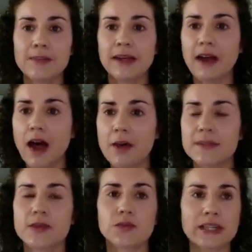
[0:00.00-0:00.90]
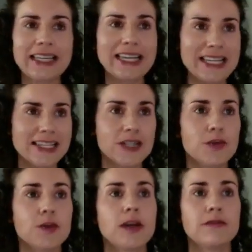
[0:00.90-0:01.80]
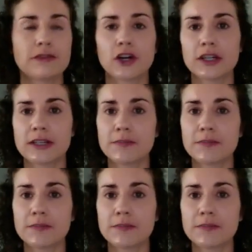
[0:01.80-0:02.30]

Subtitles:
becomes really easy to convert